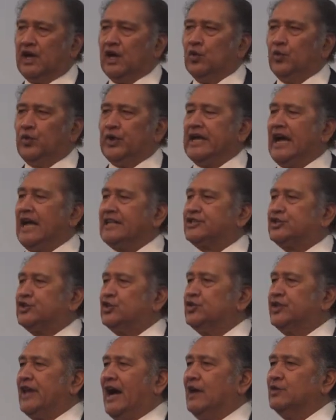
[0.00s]
We are
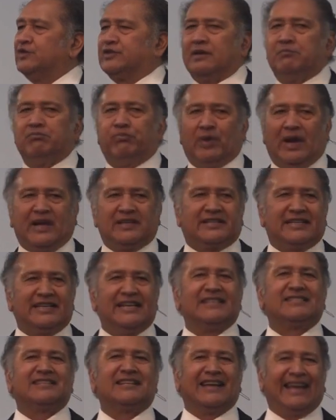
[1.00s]
2,000 plus
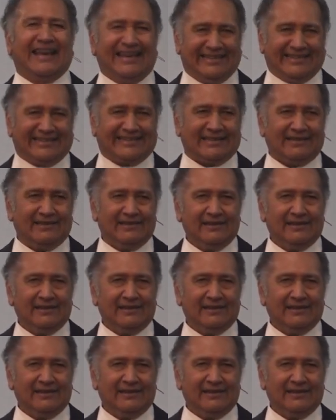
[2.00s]
years late.